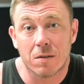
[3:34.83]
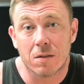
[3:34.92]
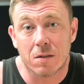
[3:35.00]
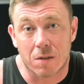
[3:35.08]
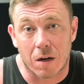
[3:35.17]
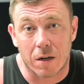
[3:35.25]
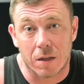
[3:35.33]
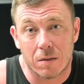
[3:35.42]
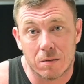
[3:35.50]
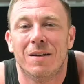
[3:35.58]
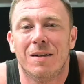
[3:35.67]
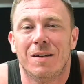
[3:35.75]
sturdy.
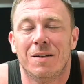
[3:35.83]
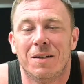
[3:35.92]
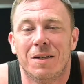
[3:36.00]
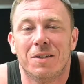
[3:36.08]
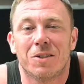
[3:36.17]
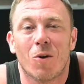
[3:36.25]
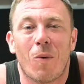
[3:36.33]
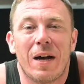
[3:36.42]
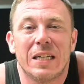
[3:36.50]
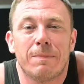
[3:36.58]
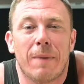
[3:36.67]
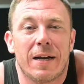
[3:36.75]
So why
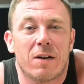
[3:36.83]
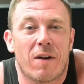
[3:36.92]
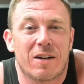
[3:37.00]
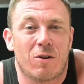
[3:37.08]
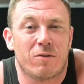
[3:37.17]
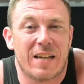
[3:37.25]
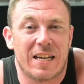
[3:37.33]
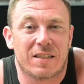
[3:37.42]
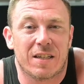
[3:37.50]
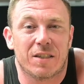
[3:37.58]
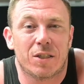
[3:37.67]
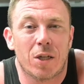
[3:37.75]
is bidirectional
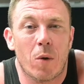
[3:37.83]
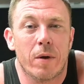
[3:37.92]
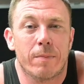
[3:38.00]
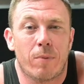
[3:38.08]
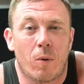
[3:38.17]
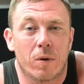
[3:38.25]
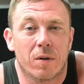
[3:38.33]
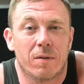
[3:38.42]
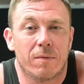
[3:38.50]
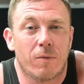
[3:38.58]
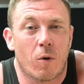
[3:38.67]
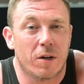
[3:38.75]
testing so
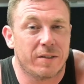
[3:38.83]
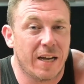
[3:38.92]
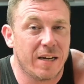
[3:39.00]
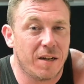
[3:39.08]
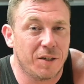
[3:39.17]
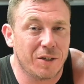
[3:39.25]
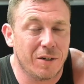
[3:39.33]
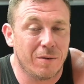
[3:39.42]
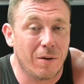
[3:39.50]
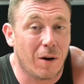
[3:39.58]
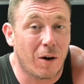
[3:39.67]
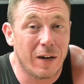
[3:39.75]
important for a technician
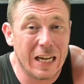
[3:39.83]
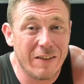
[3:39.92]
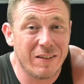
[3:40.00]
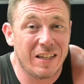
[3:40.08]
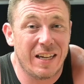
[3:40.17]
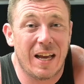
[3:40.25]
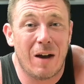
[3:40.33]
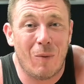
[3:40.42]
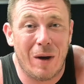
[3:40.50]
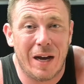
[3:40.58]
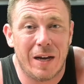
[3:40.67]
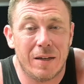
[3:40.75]
or even the
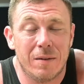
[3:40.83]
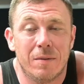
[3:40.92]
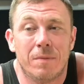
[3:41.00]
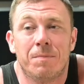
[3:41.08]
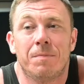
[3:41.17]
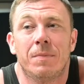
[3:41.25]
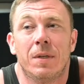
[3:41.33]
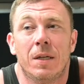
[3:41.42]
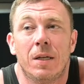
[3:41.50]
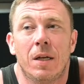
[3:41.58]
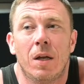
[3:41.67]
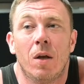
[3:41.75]
DIY?
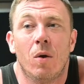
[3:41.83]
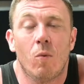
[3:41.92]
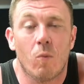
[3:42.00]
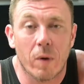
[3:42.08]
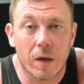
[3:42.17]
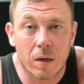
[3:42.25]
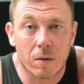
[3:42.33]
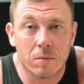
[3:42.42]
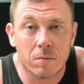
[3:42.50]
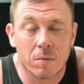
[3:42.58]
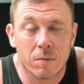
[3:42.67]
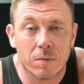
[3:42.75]
Well,
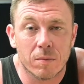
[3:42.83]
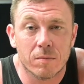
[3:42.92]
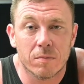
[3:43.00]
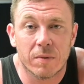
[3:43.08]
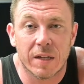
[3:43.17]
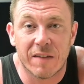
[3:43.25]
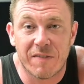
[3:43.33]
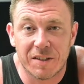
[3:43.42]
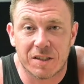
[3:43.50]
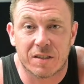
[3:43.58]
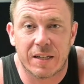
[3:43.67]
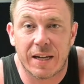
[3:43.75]

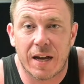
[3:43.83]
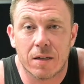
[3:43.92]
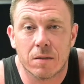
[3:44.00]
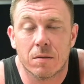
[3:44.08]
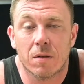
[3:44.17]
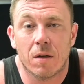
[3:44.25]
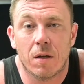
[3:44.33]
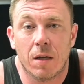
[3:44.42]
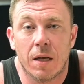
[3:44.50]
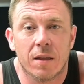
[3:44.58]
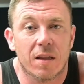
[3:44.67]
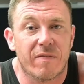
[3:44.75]
efficiency, guys.
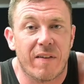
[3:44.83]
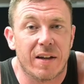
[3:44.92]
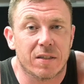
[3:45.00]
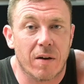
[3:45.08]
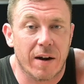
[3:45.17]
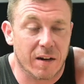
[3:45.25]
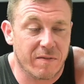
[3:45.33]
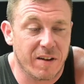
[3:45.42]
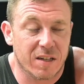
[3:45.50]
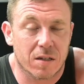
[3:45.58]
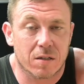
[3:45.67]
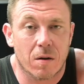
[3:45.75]
The faster I can
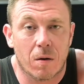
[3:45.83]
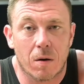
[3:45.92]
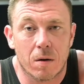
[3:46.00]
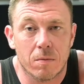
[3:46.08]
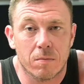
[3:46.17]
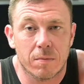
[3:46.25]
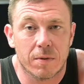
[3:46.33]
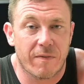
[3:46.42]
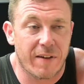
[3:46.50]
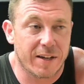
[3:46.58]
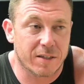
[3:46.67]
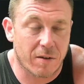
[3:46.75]
fix this car, the
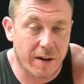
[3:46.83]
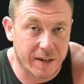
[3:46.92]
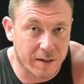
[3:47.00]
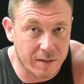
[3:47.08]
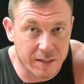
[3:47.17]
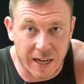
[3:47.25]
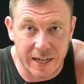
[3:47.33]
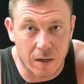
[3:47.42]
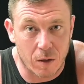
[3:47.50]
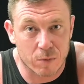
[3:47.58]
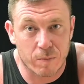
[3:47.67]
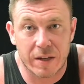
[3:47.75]
faster I can
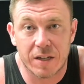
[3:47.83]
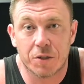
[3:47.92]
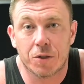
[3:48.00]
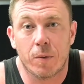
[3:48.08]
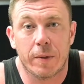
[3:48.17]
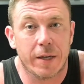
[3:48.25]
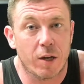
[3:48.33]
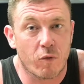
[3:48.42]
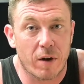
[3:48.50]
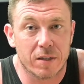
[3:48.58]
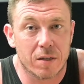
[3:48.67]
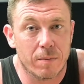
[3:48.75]
diagnose my issue and get
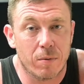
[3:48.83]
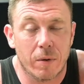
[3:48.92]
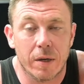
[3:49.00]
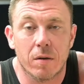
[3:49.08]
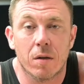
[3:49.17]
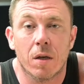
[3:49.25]
right to the point,